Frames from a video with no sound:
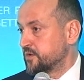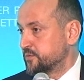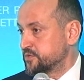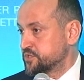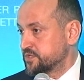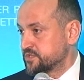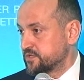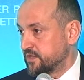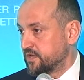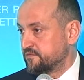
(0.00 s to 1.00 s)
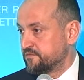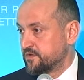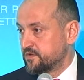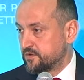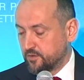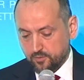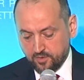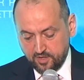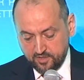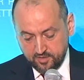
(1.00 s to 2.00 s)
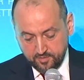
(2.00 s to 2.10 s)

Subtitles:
which is leave no one